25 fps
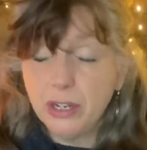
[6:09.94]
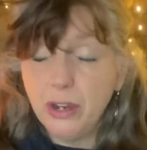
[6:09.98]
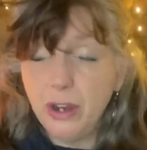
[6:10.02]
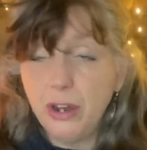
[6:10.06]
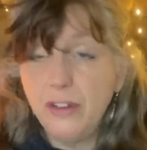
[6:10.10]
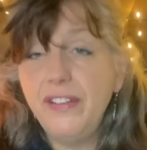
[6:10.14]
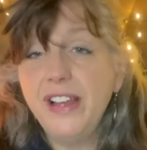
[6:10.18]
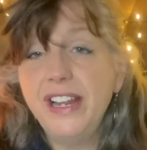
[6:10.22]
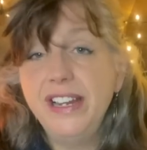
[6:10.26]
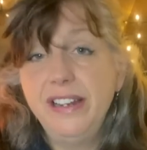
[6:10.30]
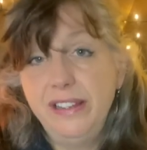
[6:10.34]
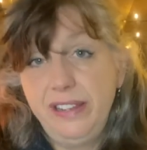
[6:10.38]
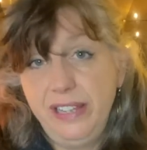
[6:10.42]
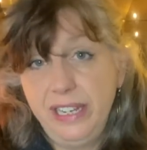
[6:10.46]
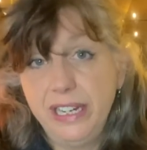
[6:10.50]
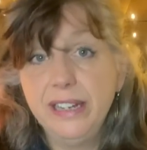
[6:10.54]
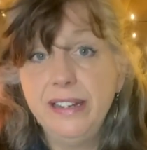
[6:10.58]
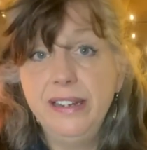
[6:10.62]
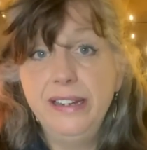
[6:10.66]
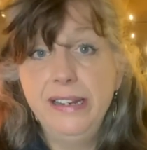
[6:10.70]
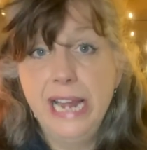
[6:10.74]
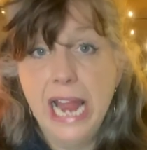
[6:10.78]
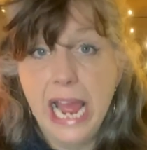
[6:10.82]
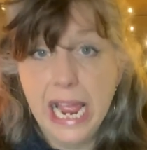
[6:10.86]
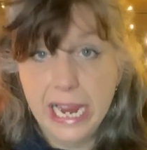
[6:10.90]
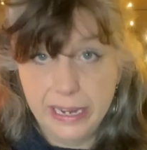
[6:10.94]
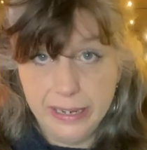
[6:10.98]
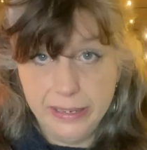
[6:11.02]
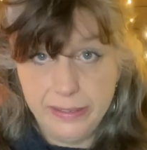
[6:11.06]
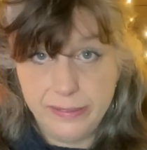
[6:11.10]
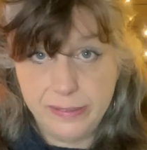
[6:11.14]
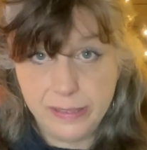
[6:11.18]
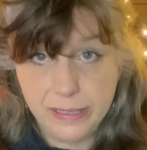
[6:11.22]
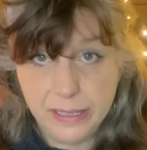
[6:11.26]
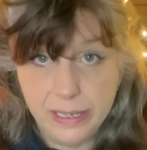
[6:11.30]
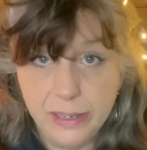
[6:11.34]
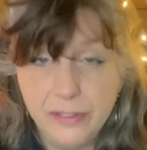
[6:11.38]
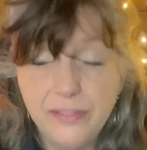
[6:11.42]
off anything
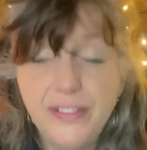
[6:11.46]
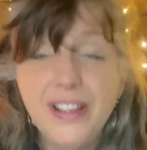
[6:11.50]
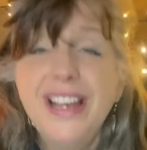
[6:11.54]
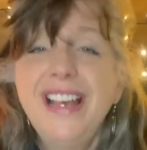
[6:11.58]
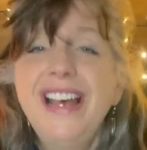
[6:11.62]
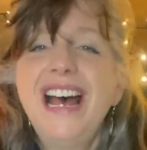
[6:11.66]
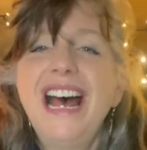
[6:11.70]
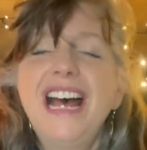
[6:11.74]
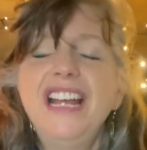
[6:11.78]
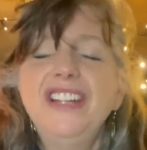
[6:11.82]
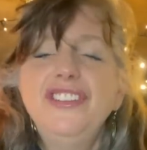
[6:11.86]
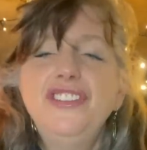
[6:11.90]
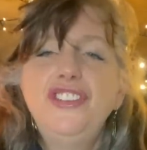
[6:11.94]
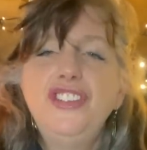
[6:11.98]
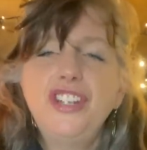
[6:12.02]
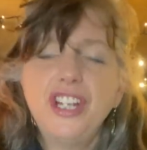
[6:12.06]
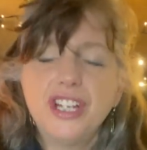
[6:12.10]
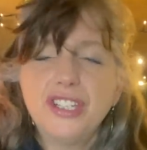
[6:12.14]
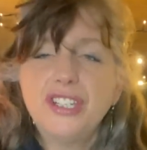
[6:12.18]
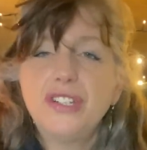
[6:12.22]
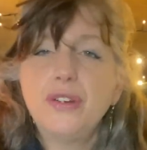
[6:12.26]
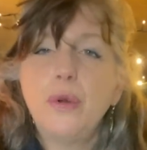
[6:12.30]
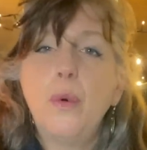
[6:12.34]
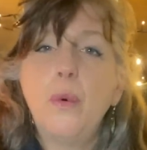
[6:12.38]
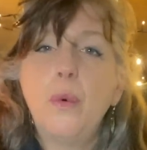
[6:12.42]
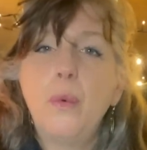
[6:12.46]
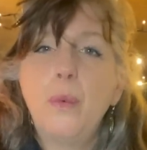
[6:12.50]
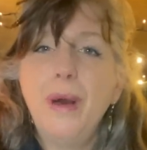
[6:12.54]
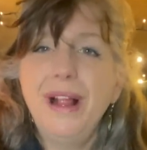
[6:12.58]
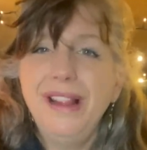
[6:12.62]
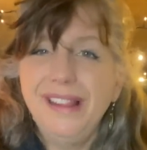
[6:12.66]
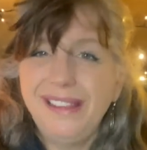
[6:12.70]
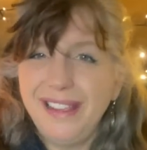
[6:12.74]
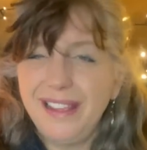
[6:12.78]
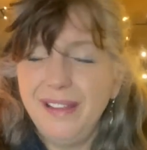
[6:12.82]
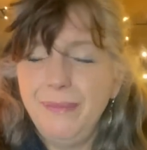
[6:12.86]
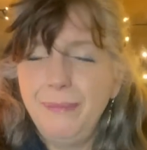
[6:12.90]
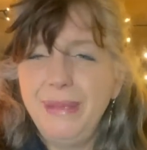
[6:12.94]
negative and just
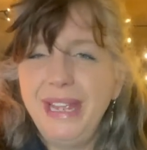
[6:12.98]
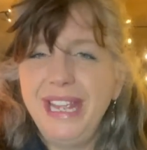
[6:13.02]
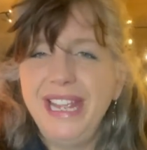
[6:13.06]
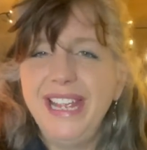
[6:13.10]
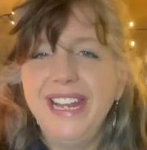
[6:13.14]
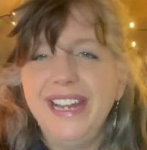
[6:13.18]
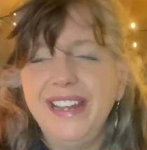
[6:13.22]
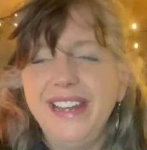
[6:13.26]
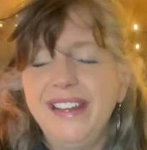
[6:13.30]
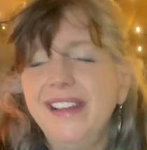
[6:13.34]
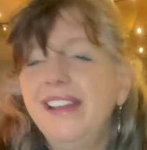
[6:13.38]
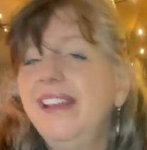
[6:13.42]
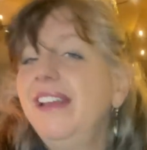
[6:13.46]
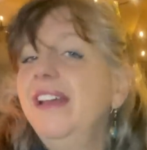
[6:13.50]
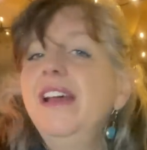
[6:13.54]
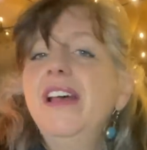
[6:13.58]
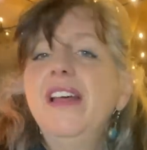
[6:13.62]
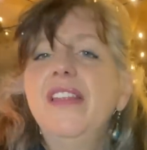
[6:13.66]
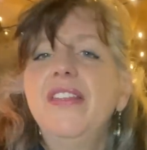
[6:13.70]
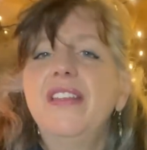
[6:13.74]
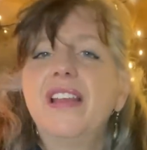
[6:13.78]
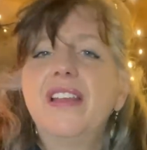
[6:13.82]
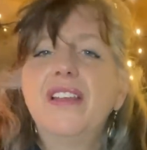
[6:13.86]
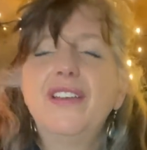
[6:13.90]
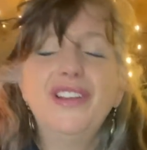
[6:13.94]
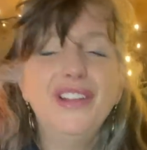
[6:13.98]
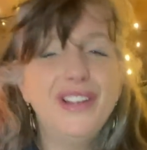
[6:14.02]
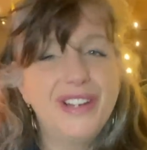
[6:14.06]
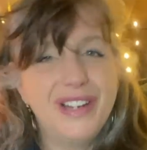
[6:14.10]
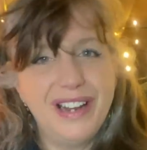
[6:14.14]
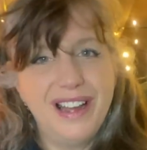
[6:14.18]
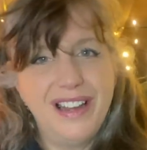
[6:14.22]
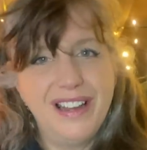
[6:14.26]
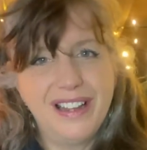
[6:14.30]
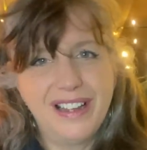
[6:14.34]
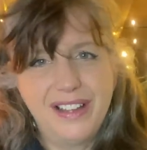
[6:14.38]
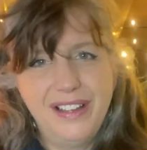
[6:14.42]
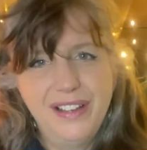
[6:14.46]
welcome in the good
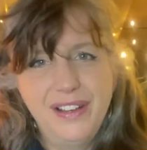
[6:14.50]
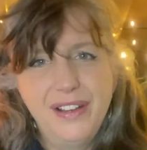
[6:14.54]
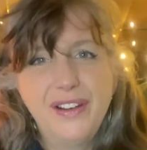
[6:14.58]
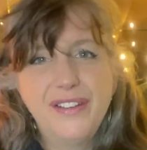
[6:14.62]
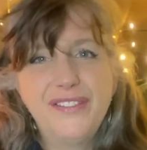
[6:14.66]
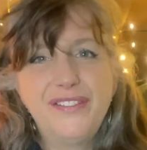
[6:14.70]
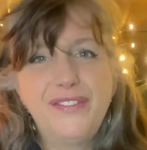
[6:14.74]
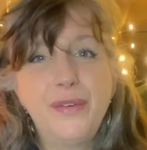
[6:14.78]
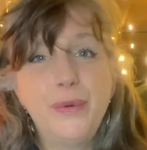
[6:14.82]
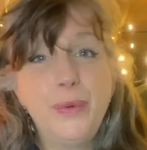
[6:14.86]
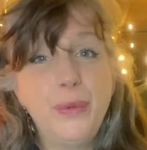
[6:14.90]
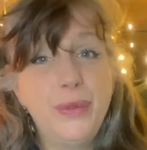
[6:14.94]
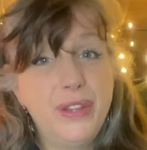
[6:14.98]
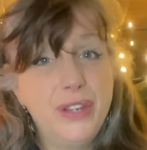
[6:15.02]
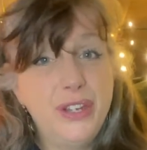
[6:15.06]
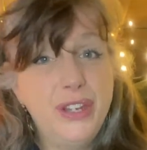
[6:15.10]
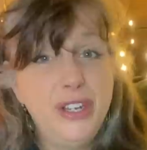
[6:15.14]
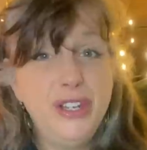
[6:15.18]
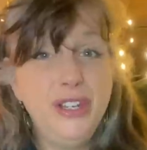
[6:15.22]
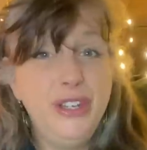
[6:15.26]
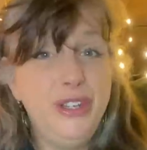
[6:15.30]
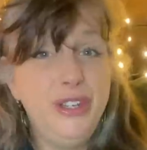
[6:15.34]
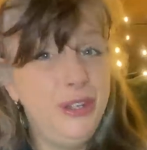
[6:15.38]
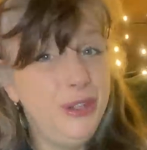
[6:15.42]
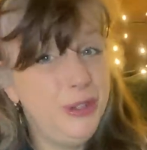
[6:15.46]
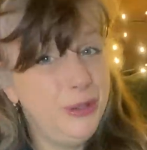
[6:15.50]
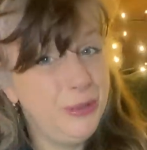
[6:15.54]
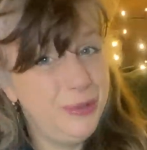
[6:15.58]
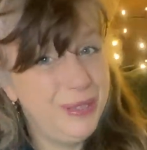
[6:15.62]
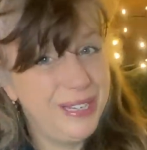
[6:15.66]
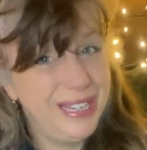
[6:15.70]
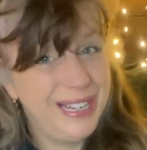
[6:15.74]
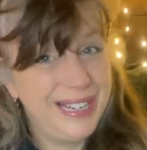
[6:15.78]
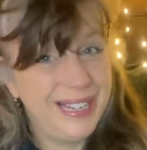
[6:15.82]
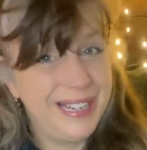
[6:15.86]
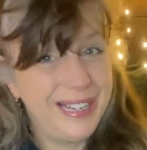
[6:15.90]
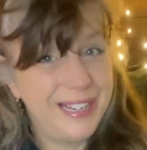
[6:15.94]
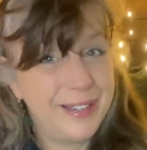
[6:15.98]
luck for the new
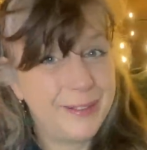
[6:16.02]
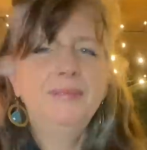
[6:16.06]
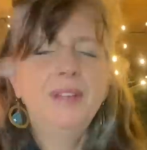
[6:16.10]
year.